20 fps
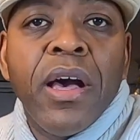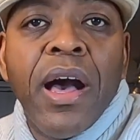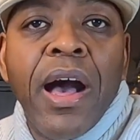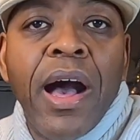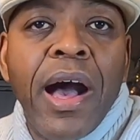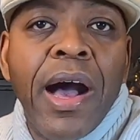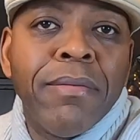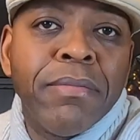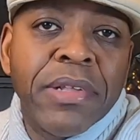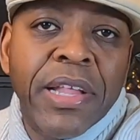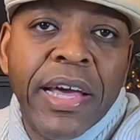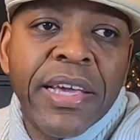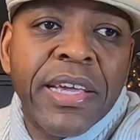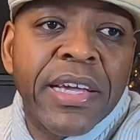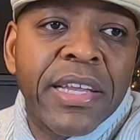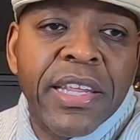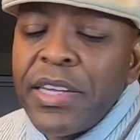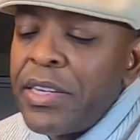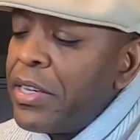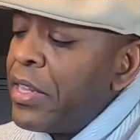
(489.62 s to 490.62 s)
I'm
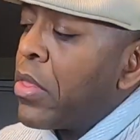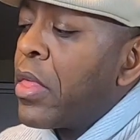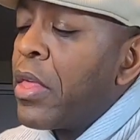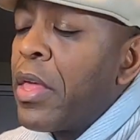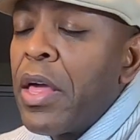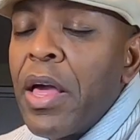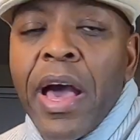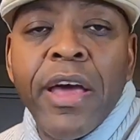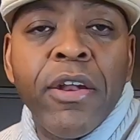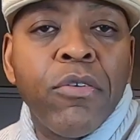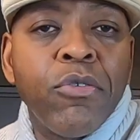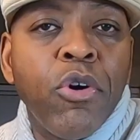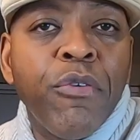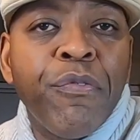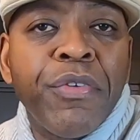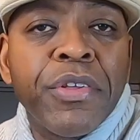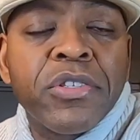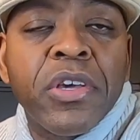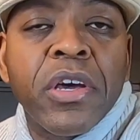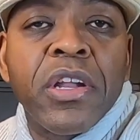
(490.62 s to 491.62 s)
liking it. I don't know
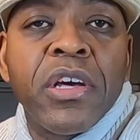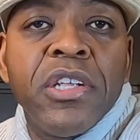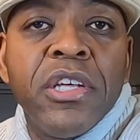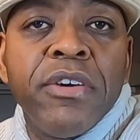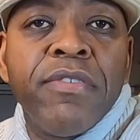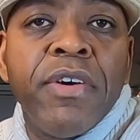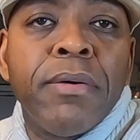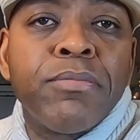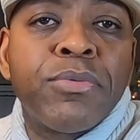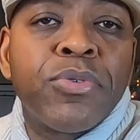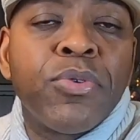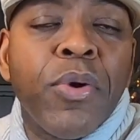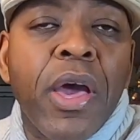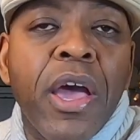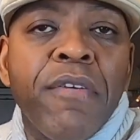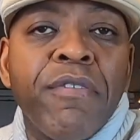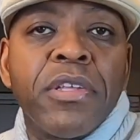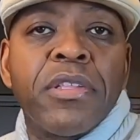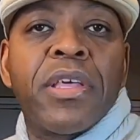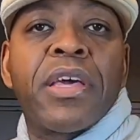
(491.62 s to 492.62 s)
if it's gonna live up to
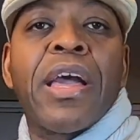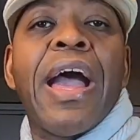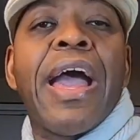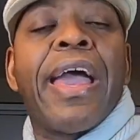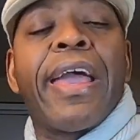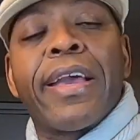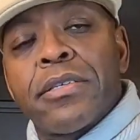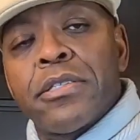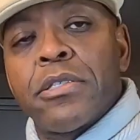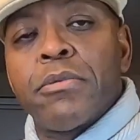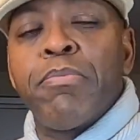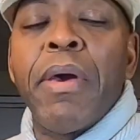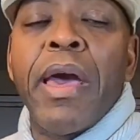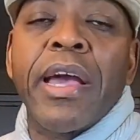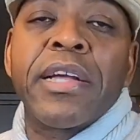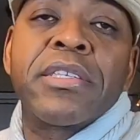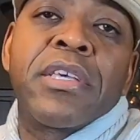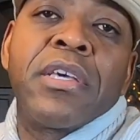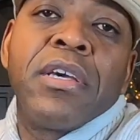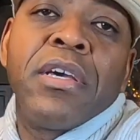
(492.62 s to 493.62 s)
everything I
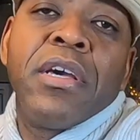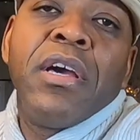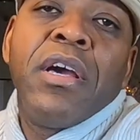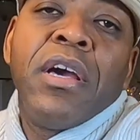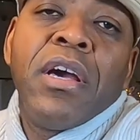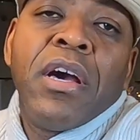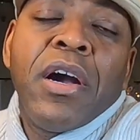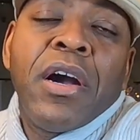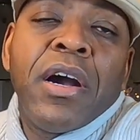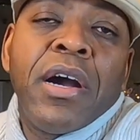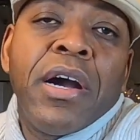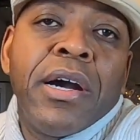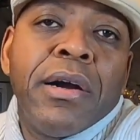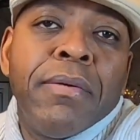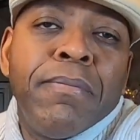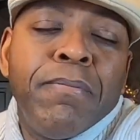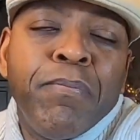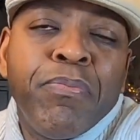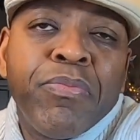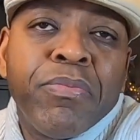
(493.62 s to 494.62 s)
expect,
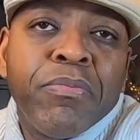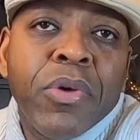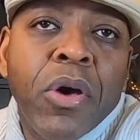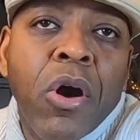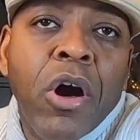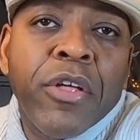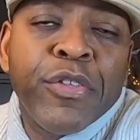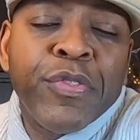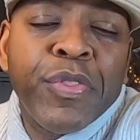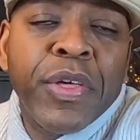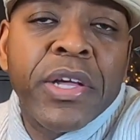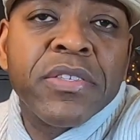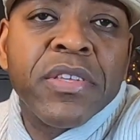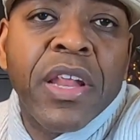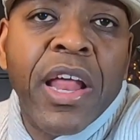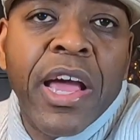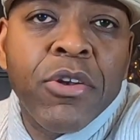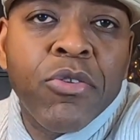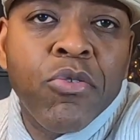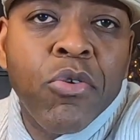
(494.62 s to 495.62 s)
all the things that
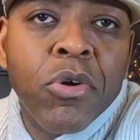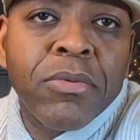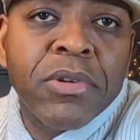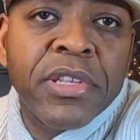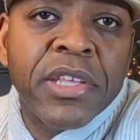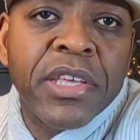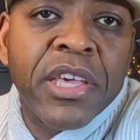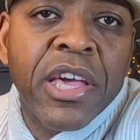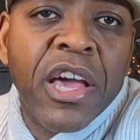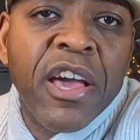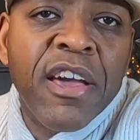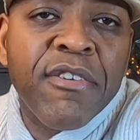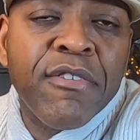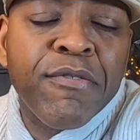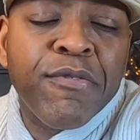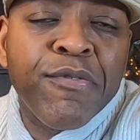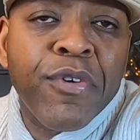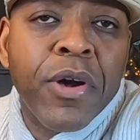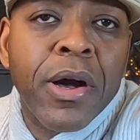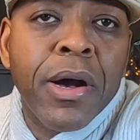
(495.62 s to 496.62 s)
I normally get
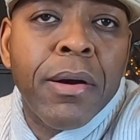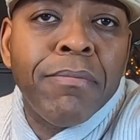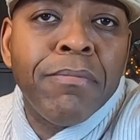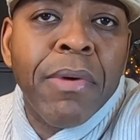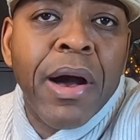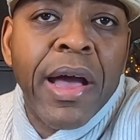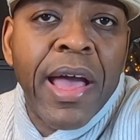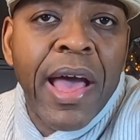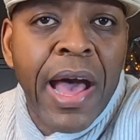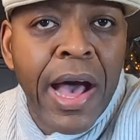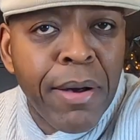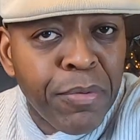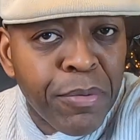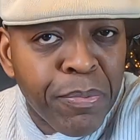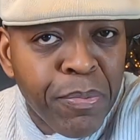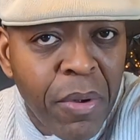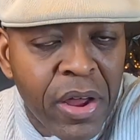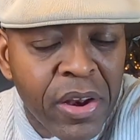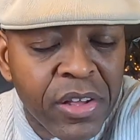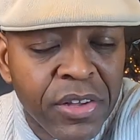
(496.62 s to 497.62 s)
from my Apple
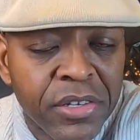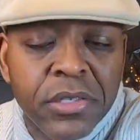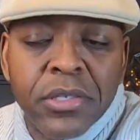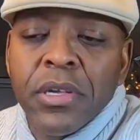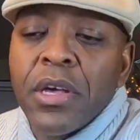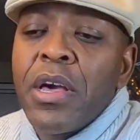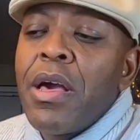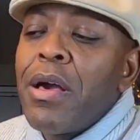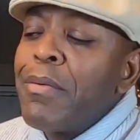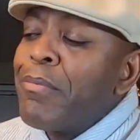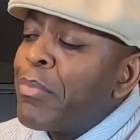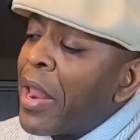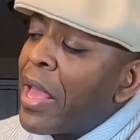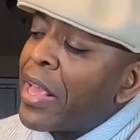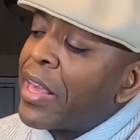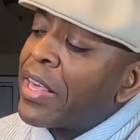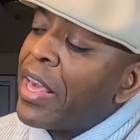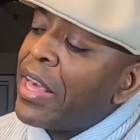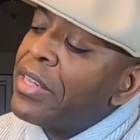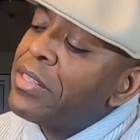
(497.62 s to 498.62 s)
products, but I
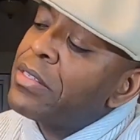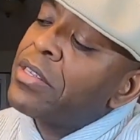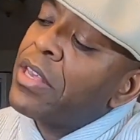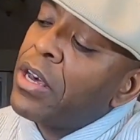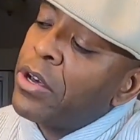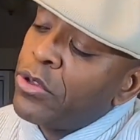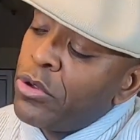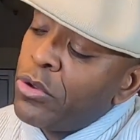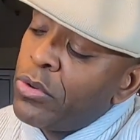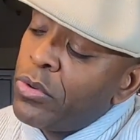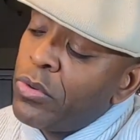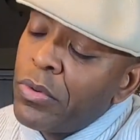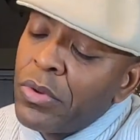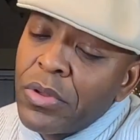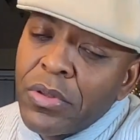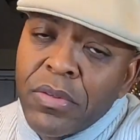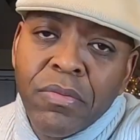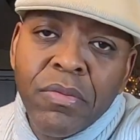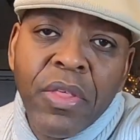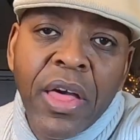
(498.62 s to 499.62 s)
can tell you
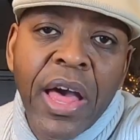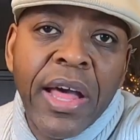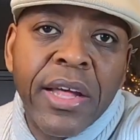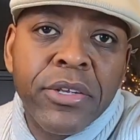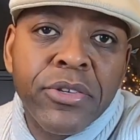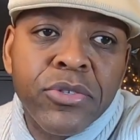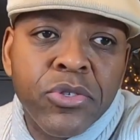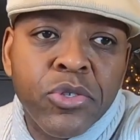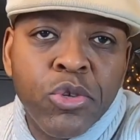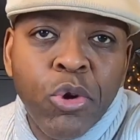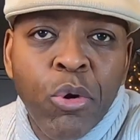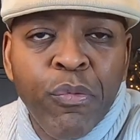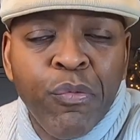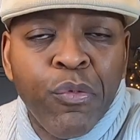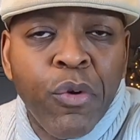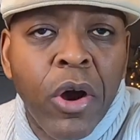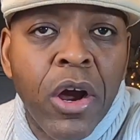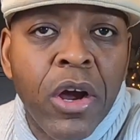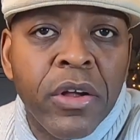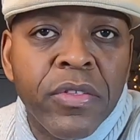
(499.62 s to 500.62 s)
that so
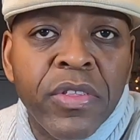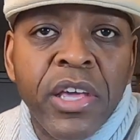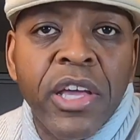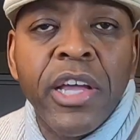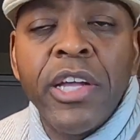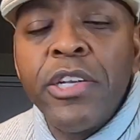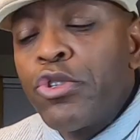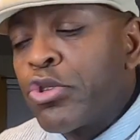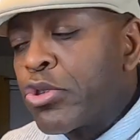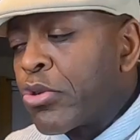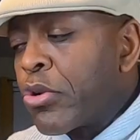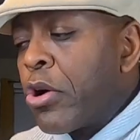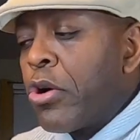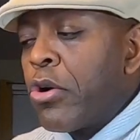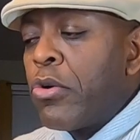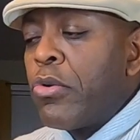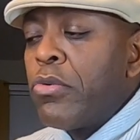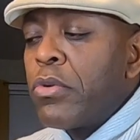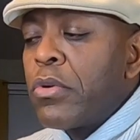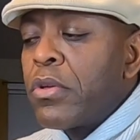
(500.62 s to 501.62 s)
far, the
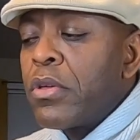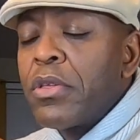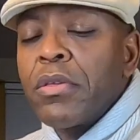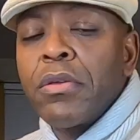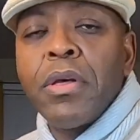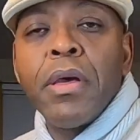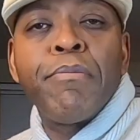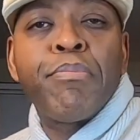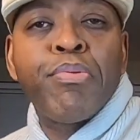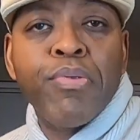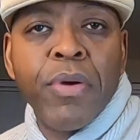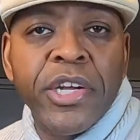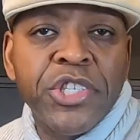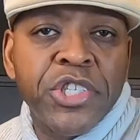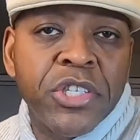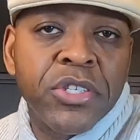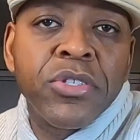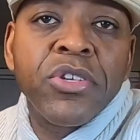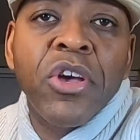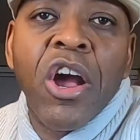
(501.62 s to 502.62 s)
intro
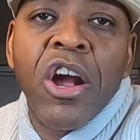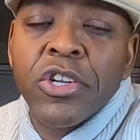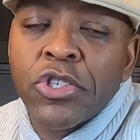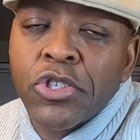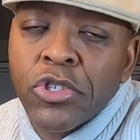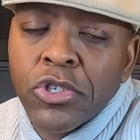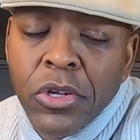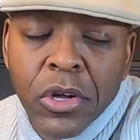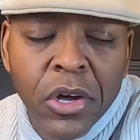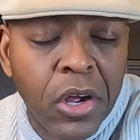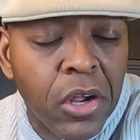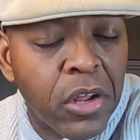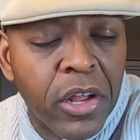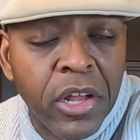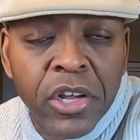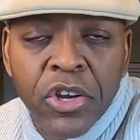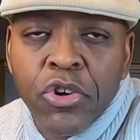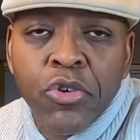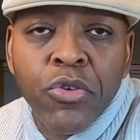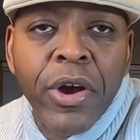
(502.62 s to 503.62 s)
impressions are
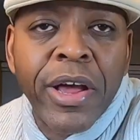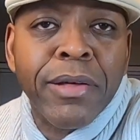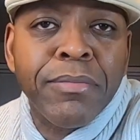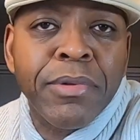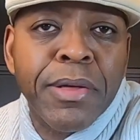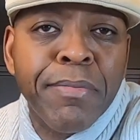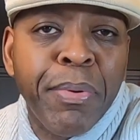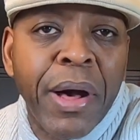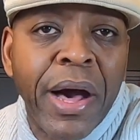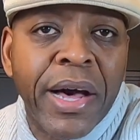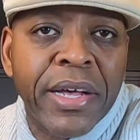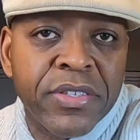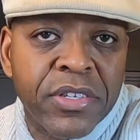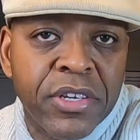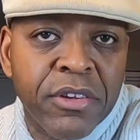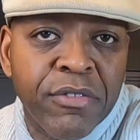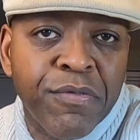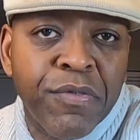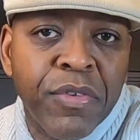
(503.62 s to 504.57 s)
incredibly positive.